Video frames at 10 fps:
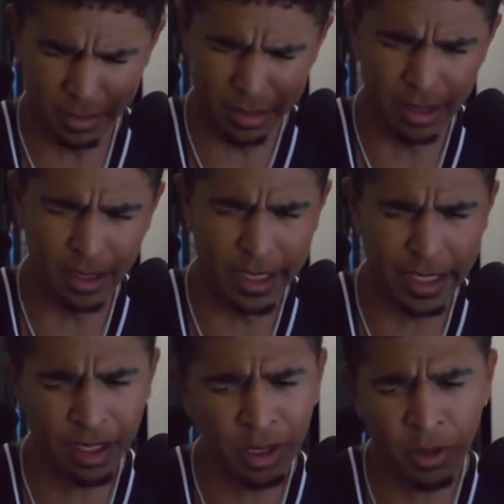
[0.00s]
are
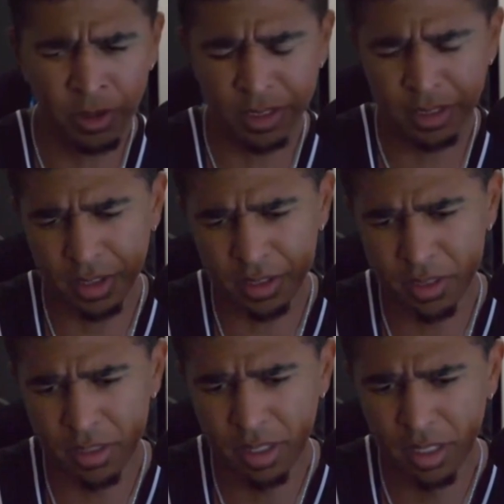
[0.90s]
like, oh,
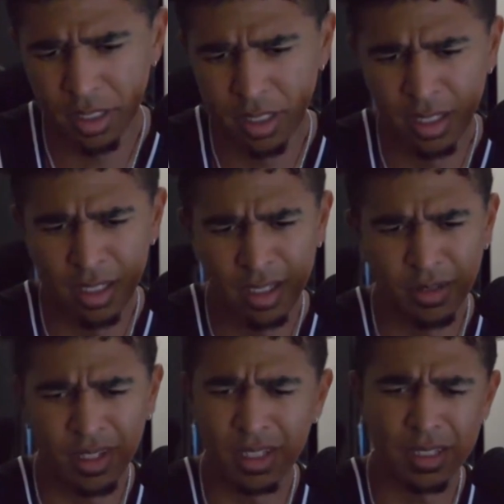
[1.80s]
just
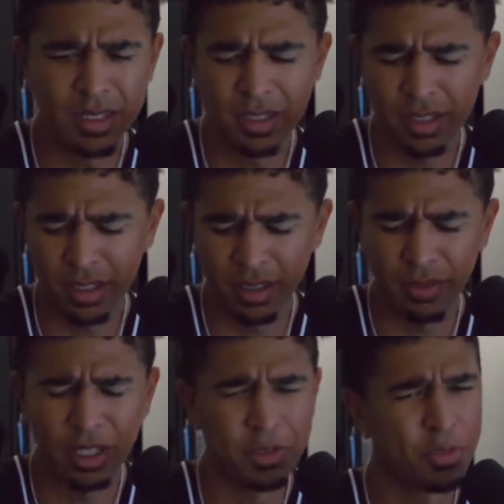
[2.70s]
this isn't.
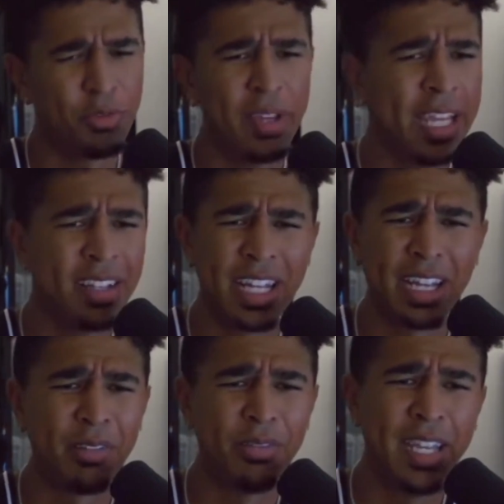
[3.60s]
It was fake. Like I
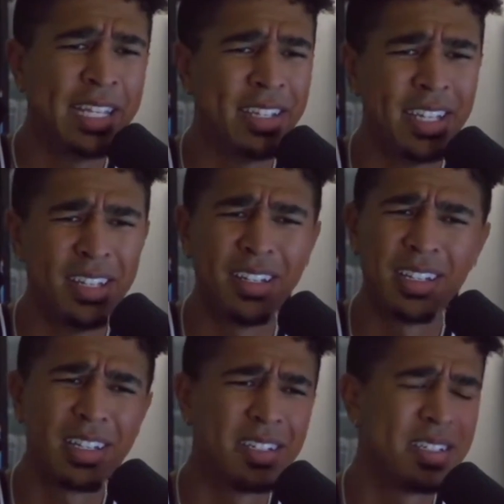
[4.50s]
faked it.
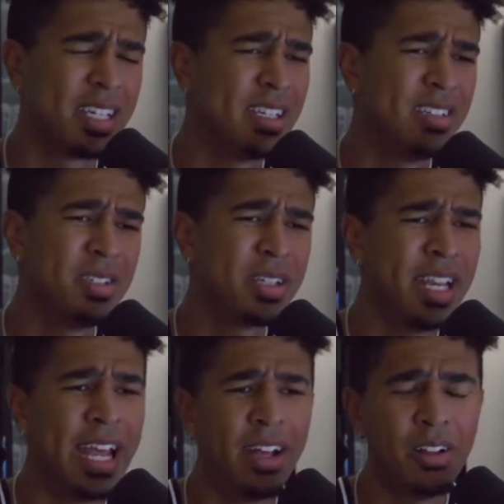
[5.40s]
I'm not. I'm not talking about
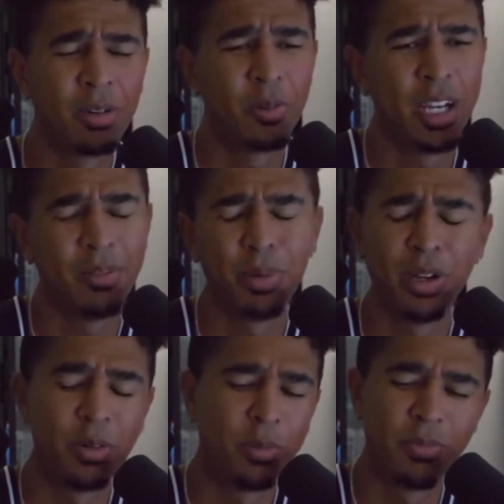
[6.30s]
little sleep. Like you get like
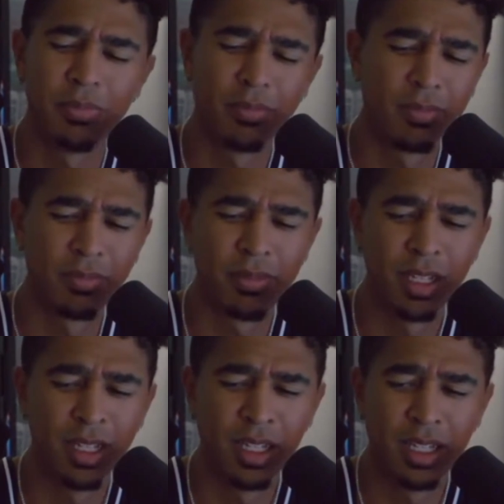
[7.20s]
a good weekend
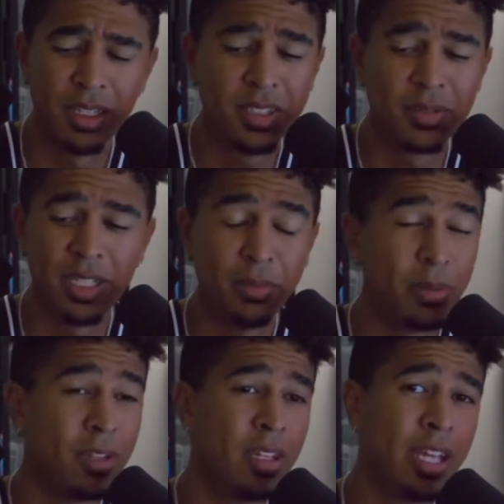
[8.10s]
sleep. This is
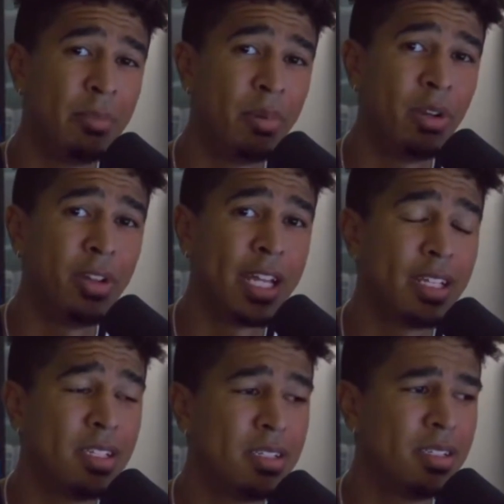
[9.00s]
deeper than that, bro. Like
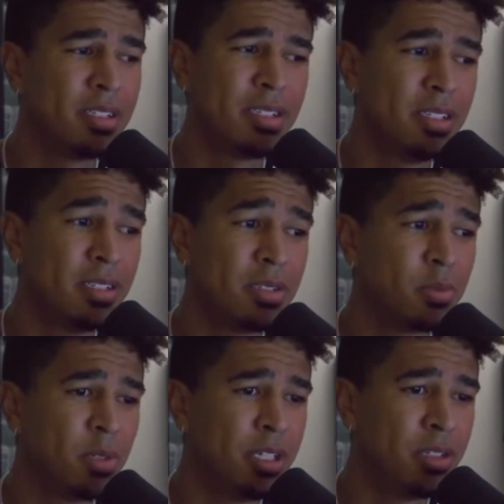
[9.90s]
this is this
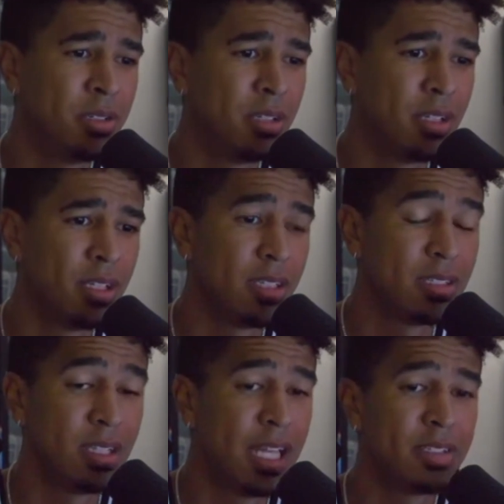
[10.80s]
is real. This
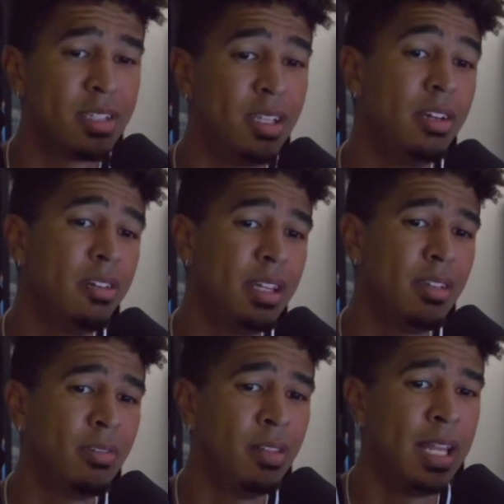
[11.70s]
is that was literally the
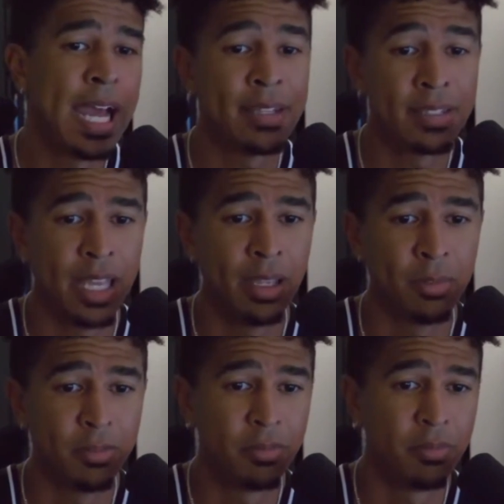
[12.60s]
tired. last game
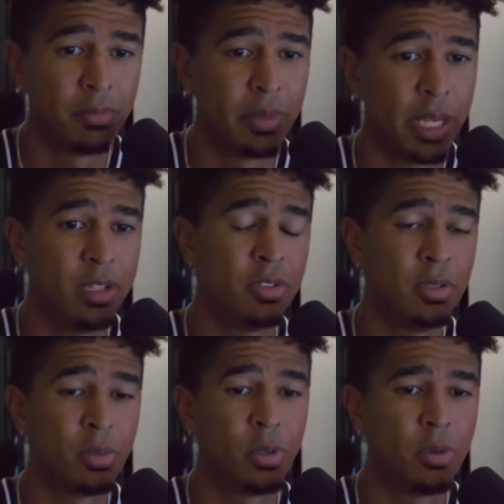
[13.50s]
of my
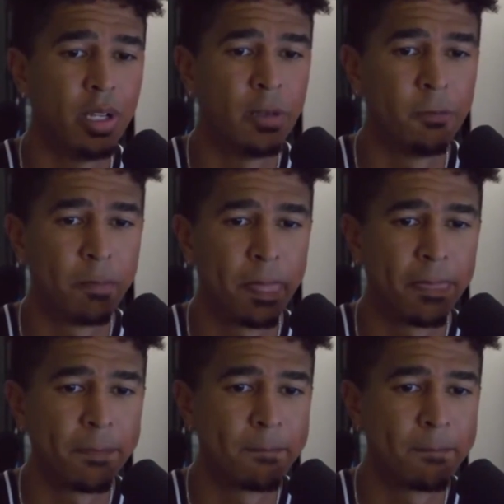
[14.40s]
YouTube career. Interesting.